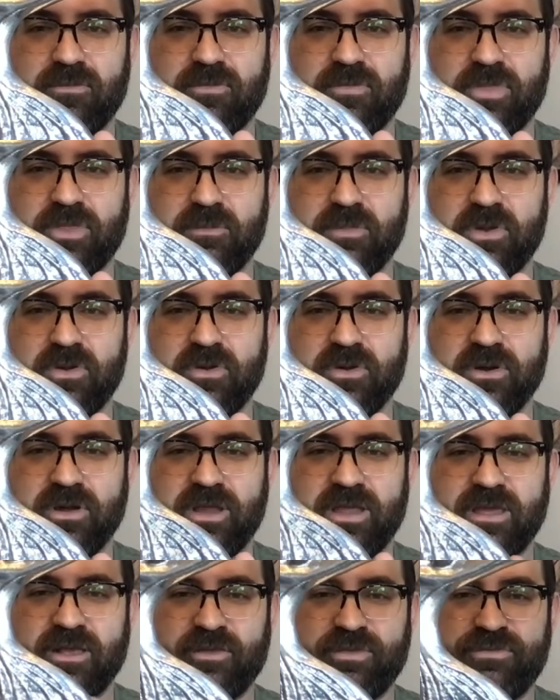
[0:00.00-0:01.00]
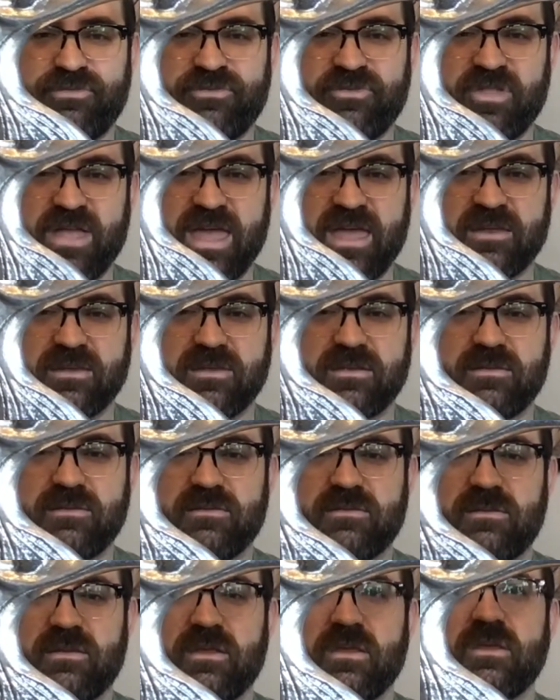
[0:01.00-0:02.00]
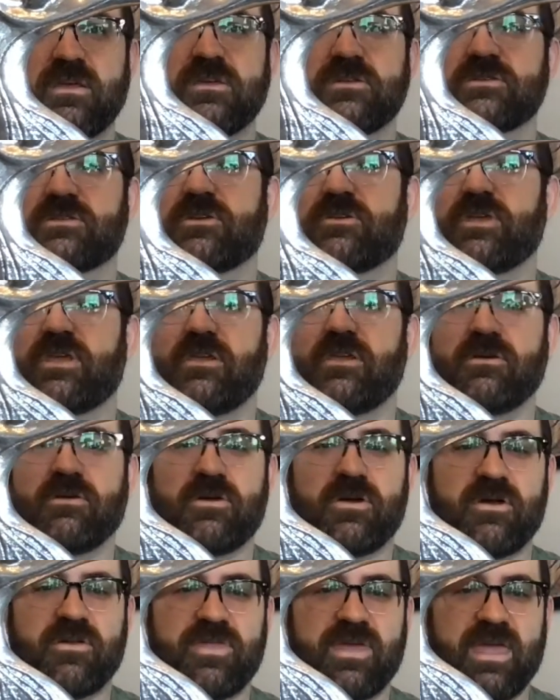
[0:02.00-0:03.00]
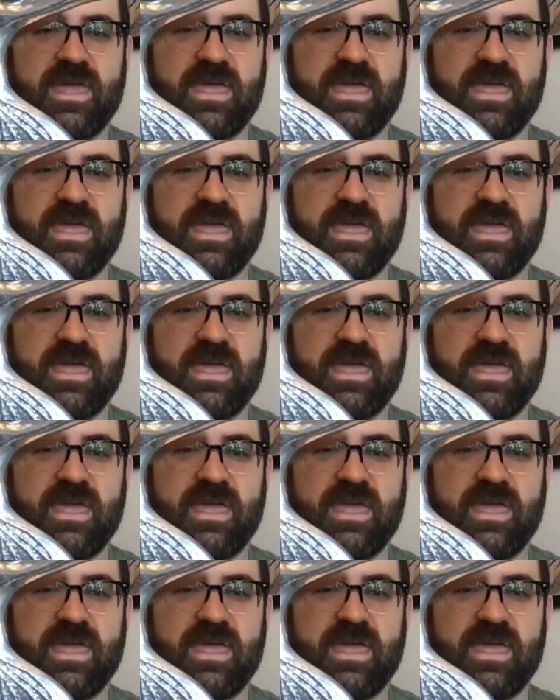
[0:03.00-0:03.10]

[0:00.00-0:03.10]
the menorah held flat. So here are the